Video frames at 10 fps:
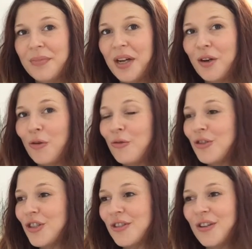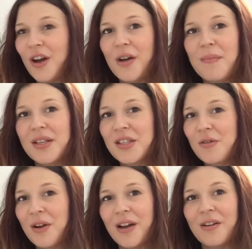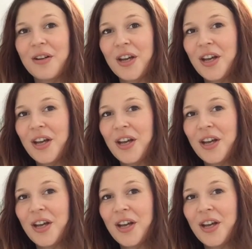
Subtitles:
My coach is not messing around.